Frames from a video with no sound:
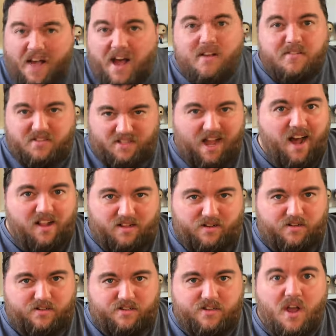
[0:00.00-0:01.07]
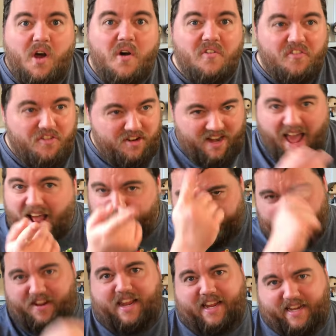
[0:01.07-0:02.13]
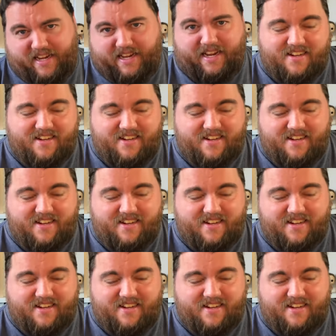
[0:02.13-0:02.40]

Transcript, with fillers: thousand dollars for that thing.